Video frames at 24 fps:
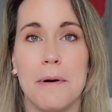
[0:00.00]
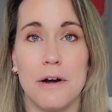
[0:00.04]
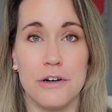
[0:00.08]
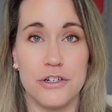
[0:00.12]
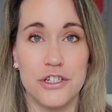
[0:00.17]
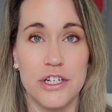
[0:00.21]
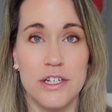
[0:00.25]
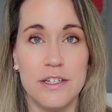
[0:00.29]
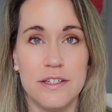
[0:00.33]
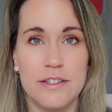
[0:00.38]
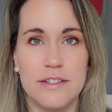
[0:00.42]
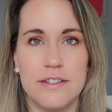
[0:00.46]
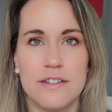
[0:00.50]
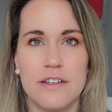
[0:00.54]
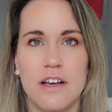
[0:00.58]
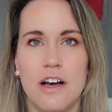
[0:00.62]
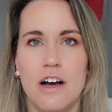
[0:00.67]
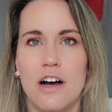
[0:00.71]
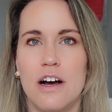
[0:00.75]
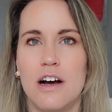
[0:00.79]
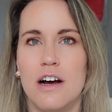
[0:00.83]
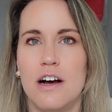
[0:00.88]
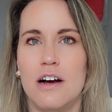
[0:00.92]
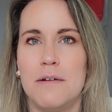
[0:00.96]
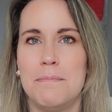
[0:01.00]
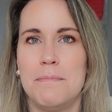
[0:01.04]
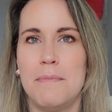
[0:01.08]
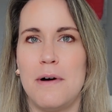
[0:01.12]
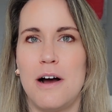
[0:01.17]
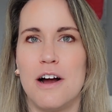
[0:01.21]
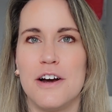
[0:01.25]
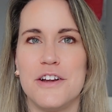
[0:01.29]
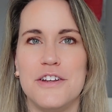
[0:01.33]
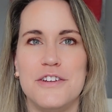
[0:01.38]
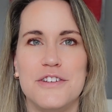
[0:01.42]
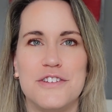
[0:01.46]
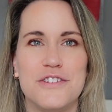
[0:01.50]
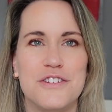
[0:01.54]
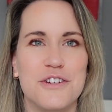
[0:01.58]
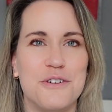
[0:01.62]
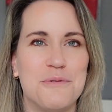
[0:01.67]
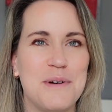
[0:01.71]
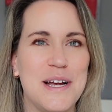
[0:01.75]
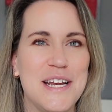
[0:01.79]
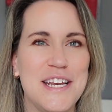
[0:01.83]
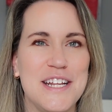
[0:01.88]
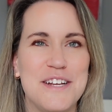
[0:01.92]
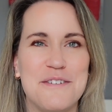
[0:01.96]
purchase? Are you
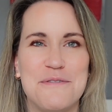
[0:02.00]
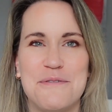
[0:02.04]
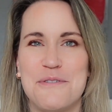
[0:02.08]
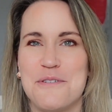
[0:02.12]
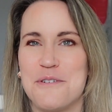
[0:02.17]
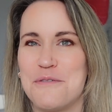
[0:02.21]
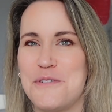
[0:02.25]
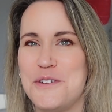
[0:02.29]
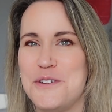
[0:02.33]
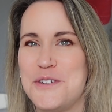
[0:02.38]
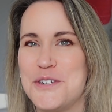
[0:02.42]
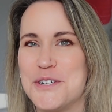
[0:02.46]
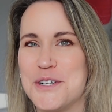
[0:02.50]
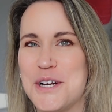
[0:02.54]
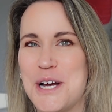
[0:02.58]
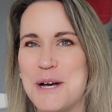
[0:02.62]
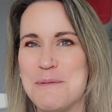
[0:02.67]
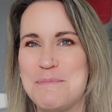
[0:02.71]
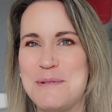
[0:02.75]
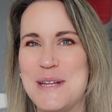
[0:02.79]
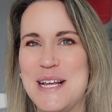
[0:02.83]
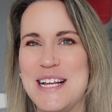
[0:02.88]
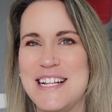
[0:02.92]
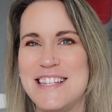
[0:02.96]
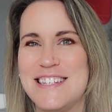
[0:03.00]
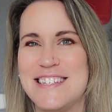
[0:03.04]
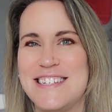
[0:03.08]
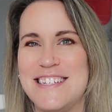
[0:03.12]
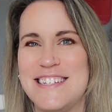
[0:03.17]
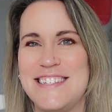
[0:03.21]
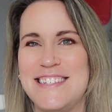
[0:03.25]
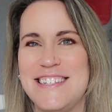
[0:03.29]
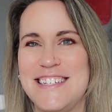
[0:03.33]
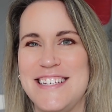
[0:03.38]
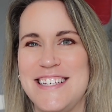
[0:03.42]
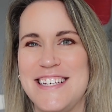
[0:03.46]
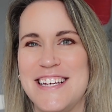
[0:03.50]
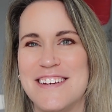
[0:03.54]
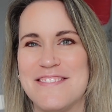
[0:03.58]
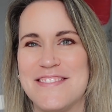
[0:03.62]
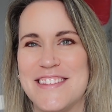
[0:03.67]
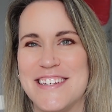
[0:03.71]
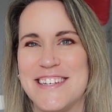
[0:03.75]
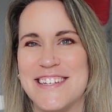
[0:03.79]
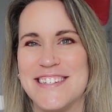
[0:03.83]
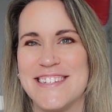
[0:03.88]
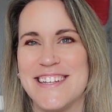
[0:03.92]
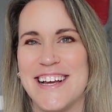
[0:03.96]
still waiting for future updates to see
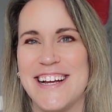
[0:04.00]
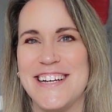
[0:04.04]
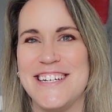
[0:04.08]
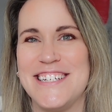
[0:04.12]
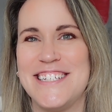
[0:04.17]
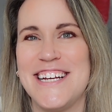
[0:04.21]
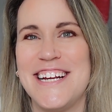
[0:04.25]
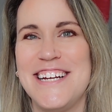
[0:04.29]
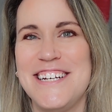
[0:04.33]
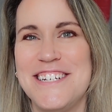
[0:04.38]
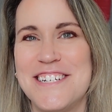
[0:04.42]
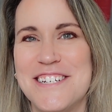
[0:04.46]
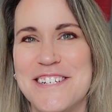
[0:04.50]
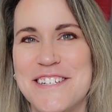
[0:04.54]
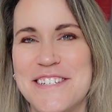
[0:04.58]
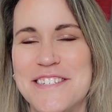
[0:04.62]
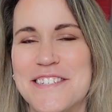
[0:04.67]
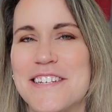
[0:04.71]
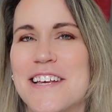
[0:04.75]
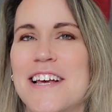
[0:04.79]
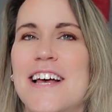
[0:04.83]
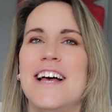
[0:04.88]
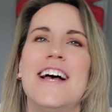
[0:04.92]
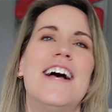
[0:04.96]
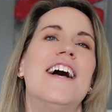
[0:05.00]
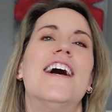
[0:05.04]
if the design changes?